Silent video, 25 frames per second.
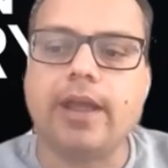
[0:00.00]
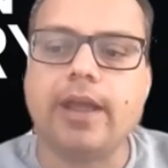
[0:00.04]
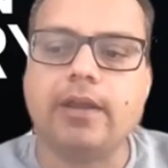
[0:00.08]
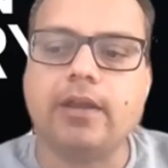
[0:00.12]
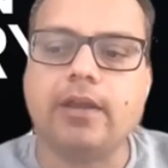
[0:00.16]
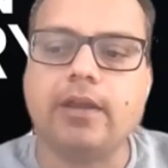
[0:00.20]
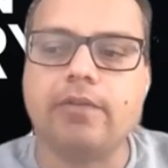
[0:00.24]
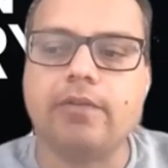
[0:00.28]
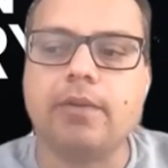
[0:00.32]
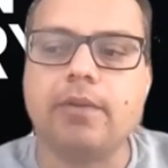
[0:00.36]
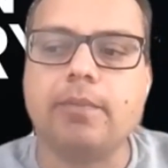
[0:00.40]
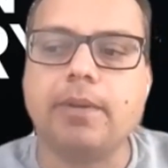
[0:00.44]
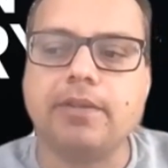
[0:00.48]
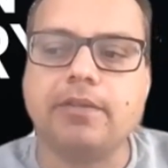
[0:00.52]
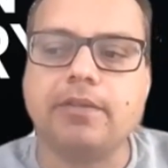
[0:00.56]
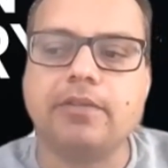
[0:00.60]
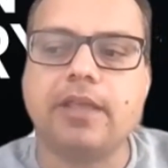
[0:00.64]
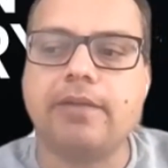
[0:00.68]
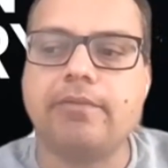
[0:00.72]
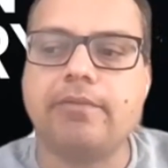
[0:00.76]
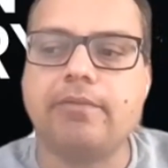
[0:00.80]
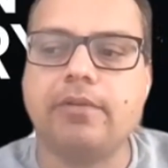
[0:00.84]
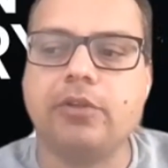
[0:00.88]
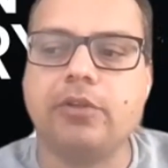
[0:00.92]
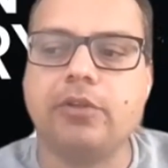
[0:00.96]
At different
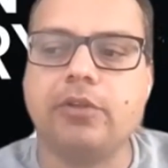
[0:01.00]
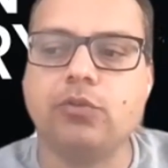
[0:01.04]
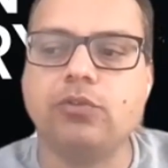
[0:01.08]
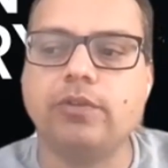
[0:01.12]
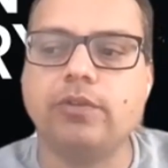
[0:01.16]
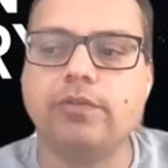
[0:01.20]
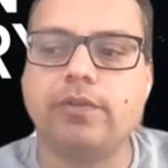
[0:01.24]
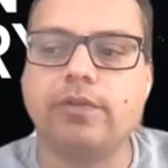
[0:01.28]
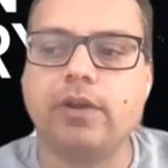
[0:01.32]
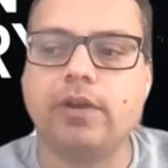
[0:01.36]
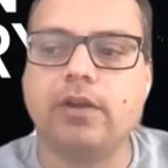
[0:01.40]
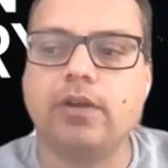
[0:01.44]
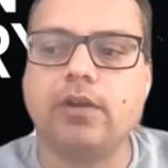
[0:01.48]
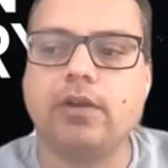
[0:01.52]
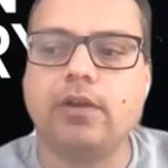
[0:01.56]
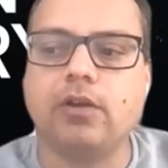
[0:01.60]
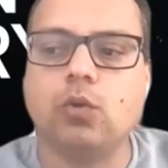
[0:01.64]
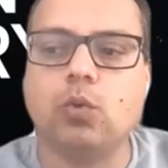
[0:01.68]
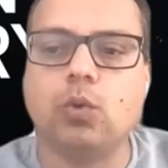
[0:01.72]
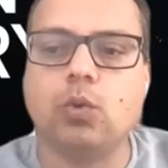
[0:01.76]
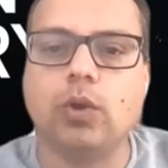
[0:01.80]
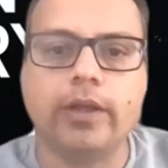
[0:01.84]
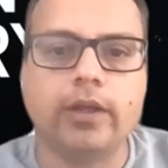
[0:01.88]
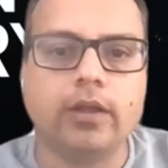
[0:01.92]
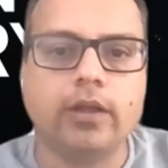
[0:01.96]
places I've used different
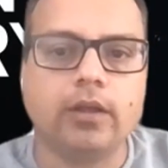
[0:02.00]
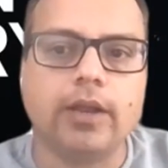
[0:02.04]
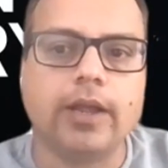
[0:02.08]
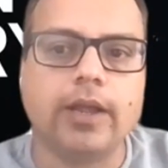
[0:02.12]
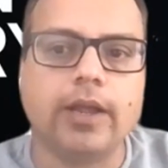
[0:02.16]
tooling.